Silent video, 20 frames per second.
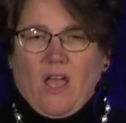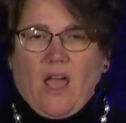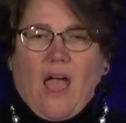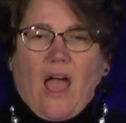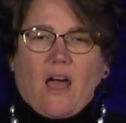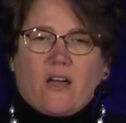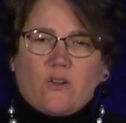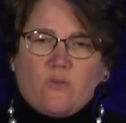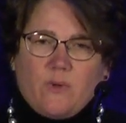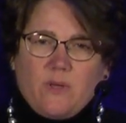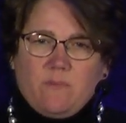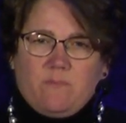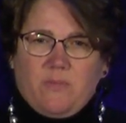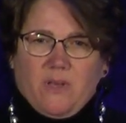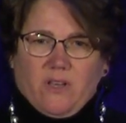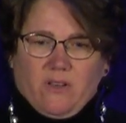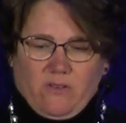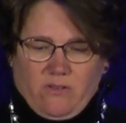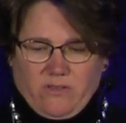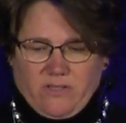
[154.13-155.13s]
How do we
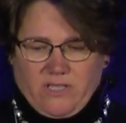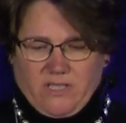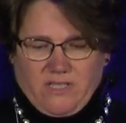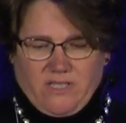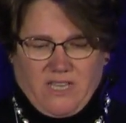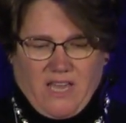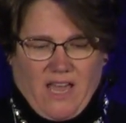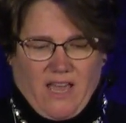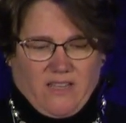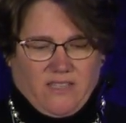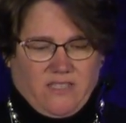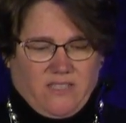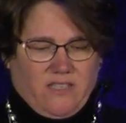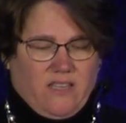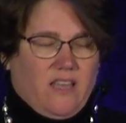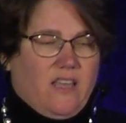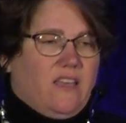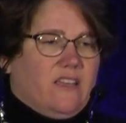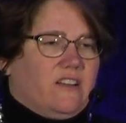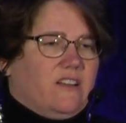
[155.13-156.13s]
build, test,
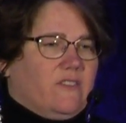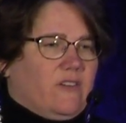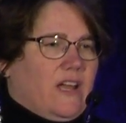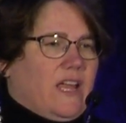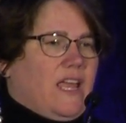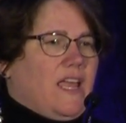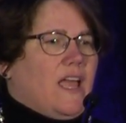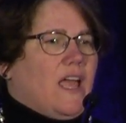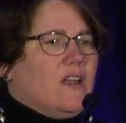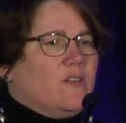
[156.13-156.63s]
iterate,